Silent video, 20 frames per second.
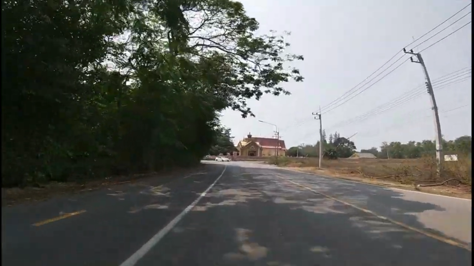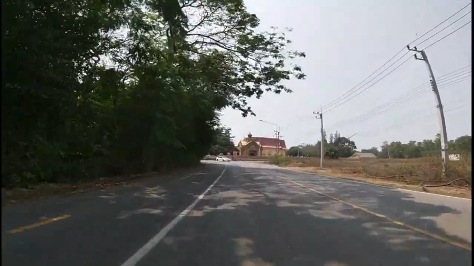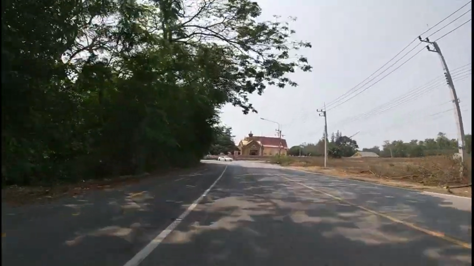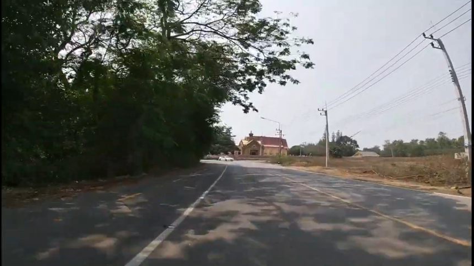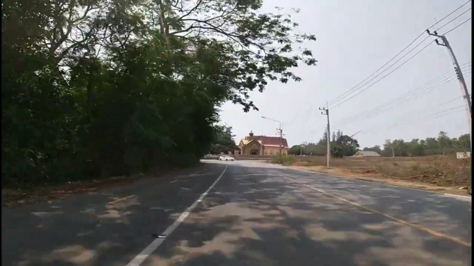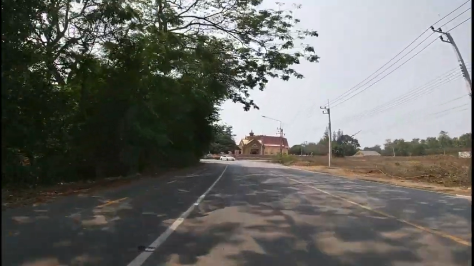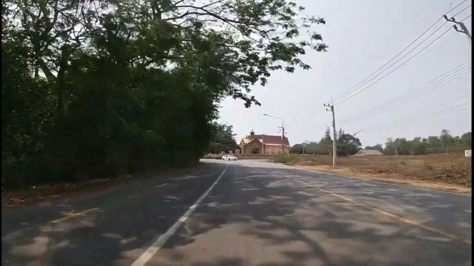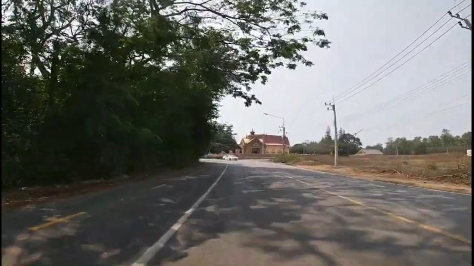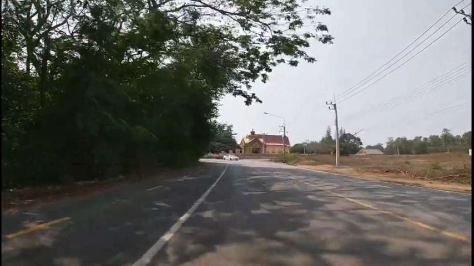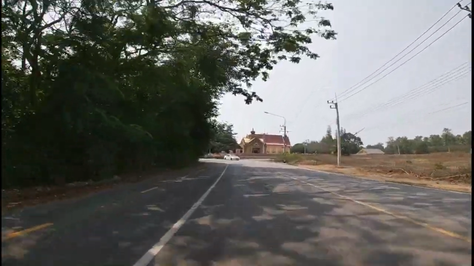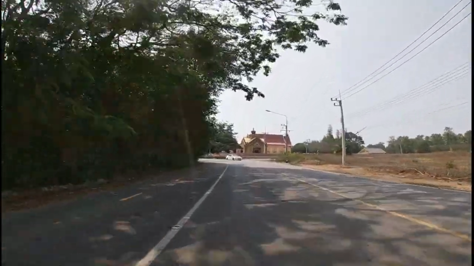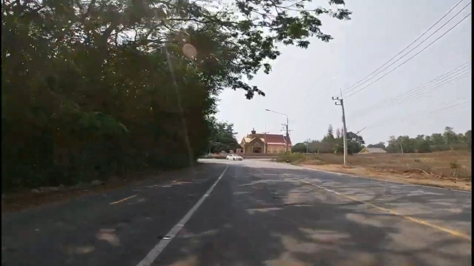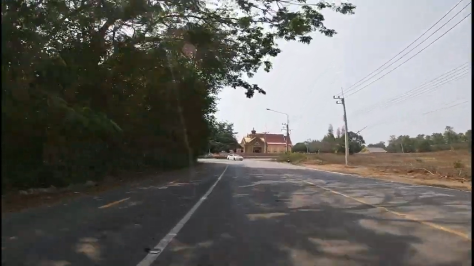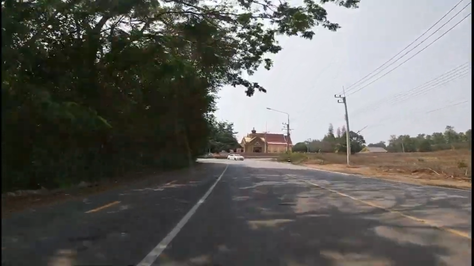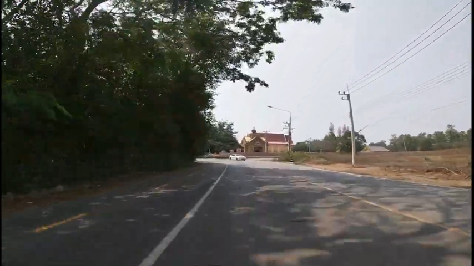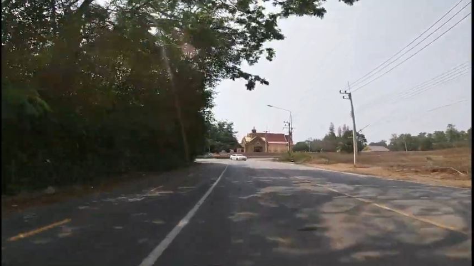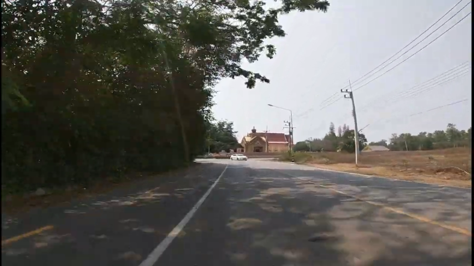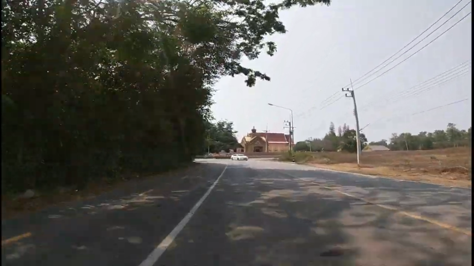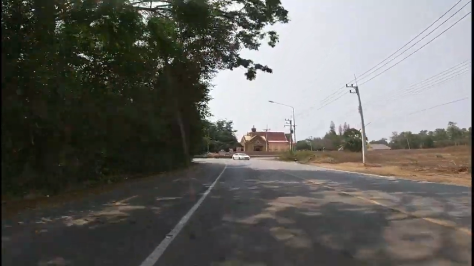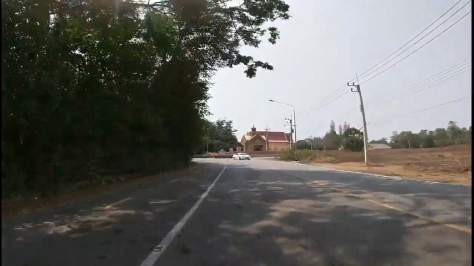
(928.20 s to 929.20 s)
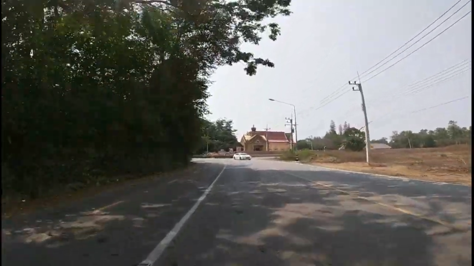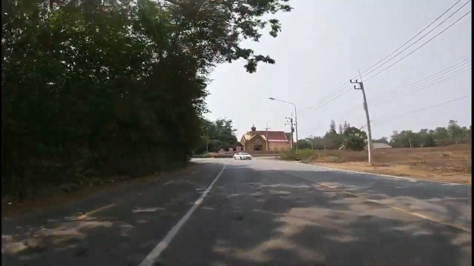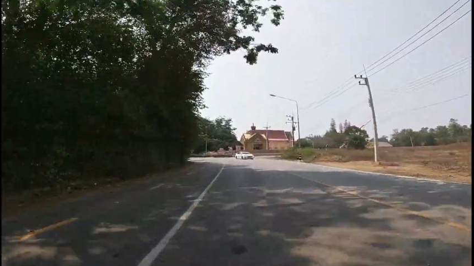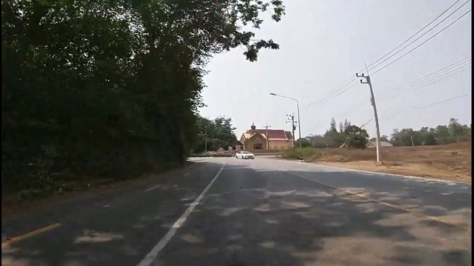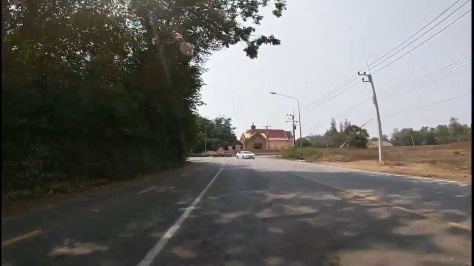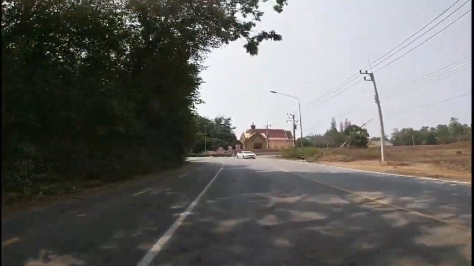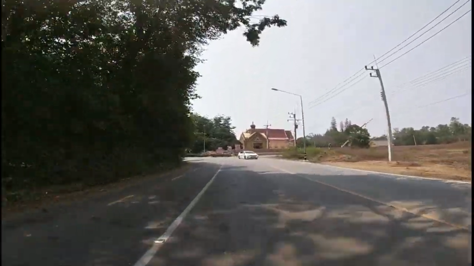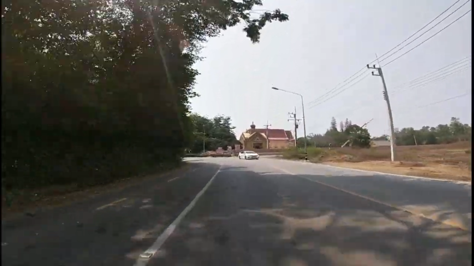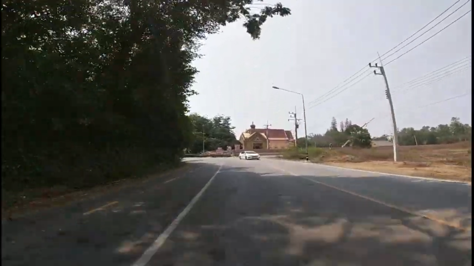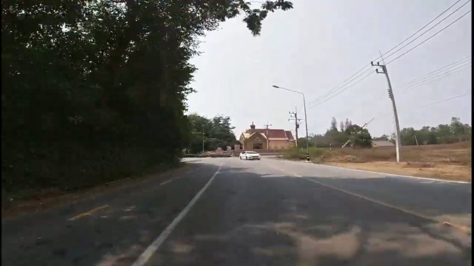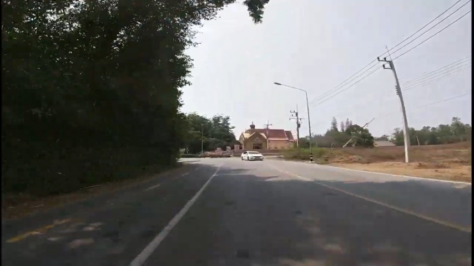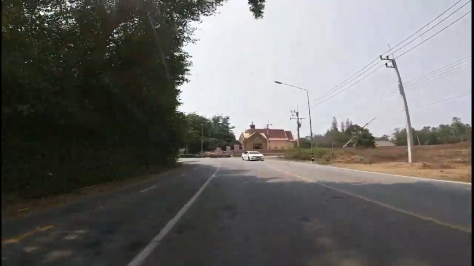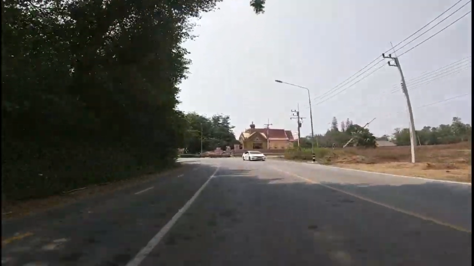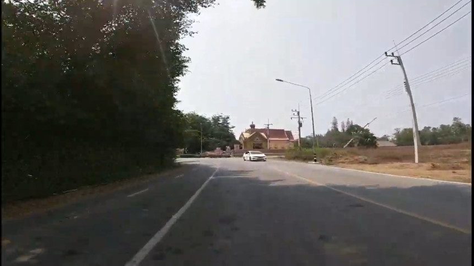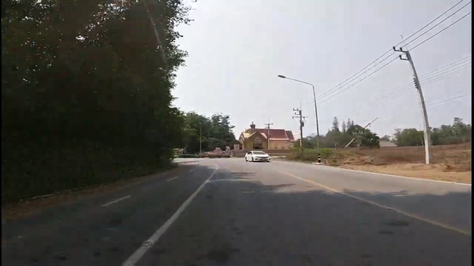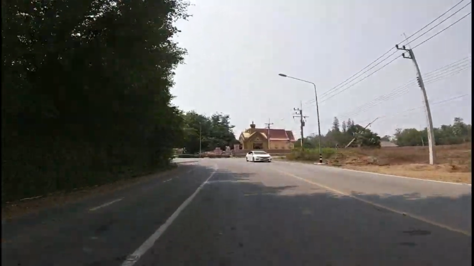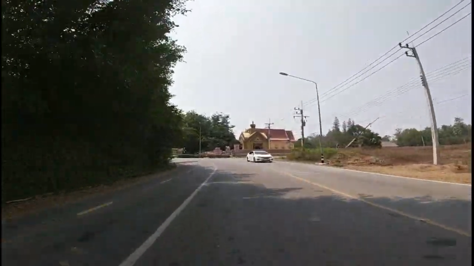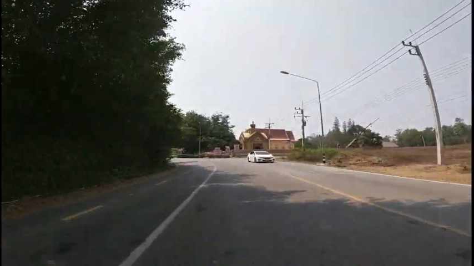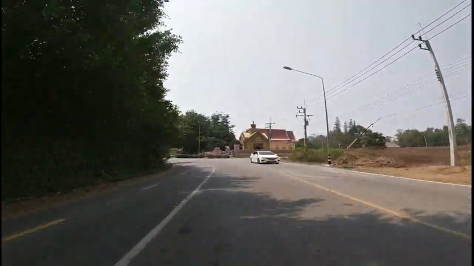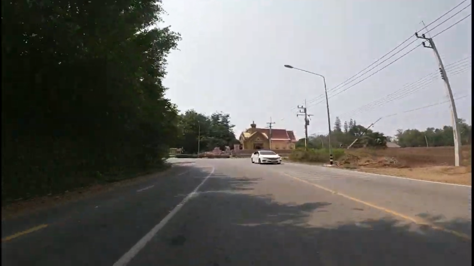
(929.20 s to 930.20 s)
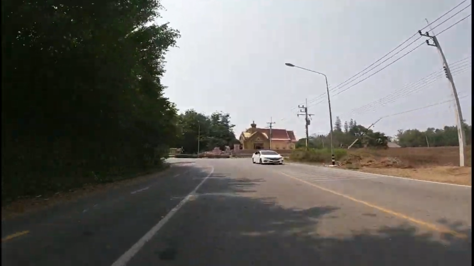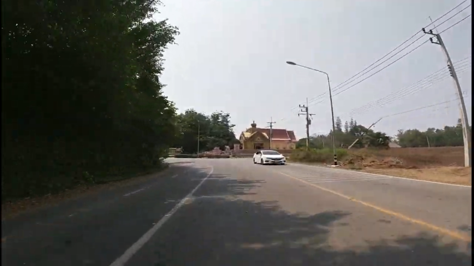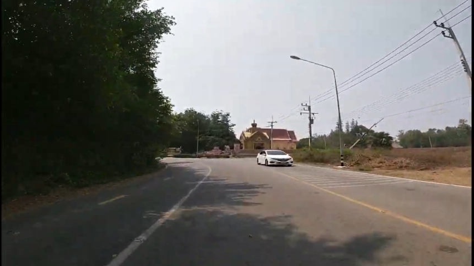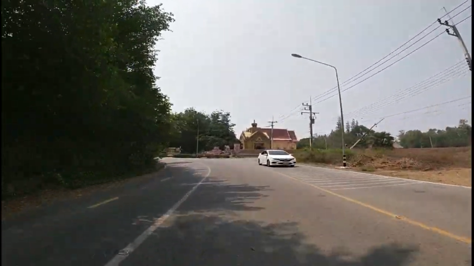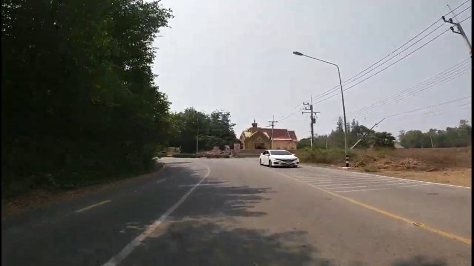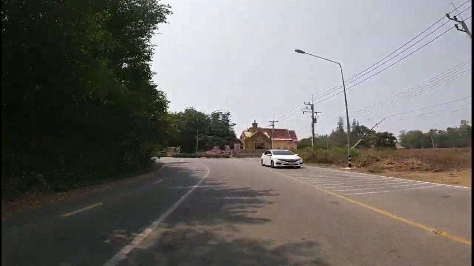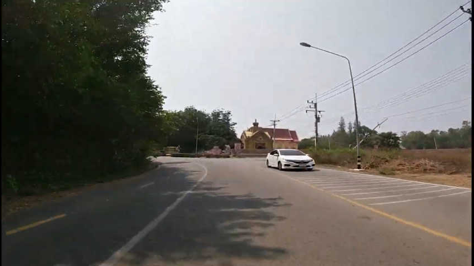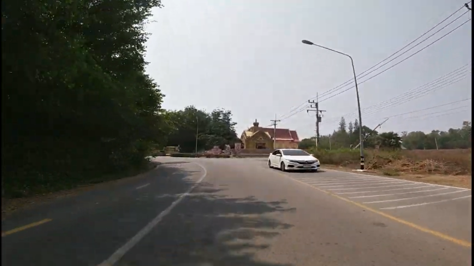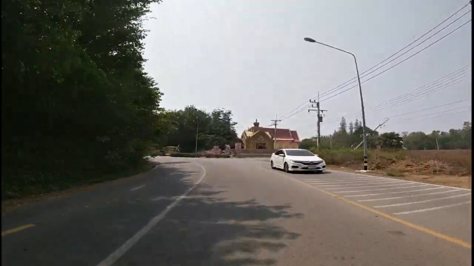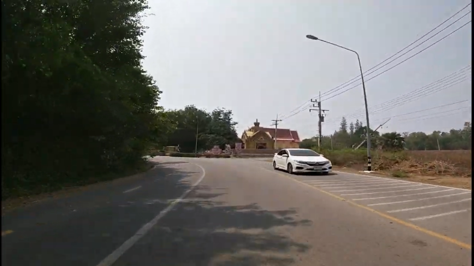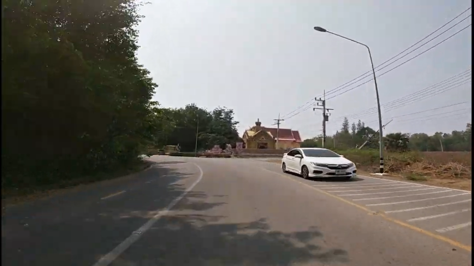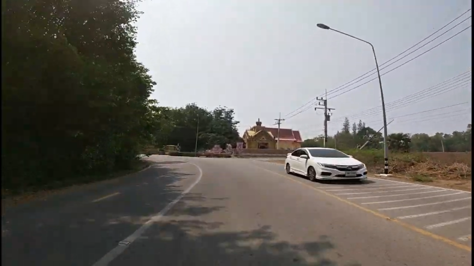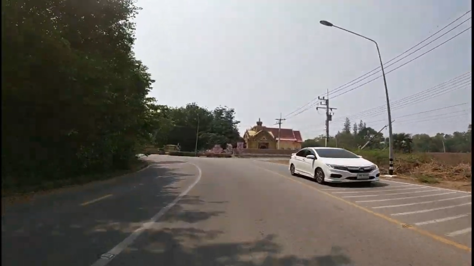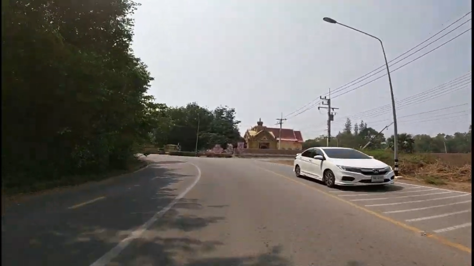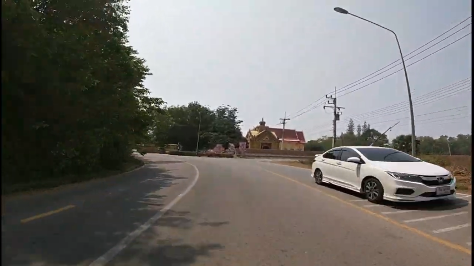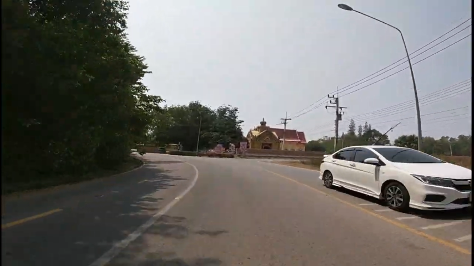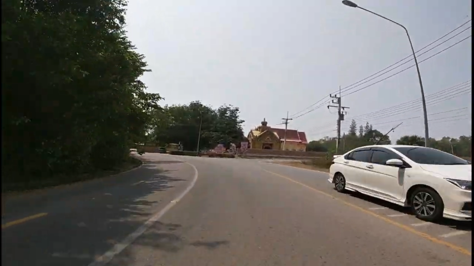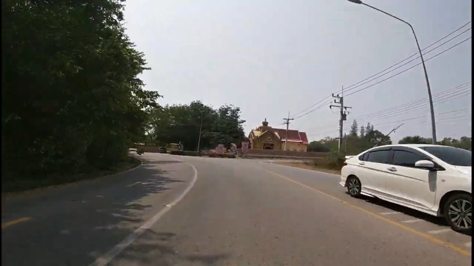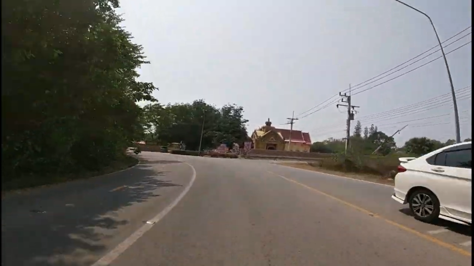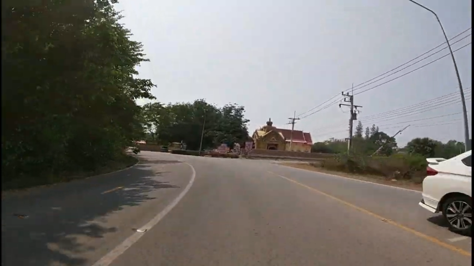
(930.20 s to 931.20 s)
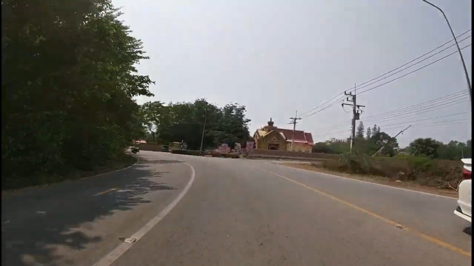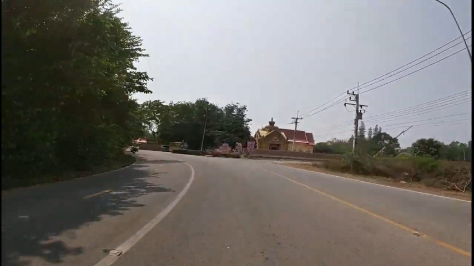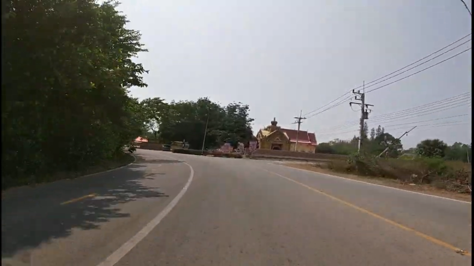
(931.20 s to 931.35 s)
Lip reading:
[unreadable: no face in view]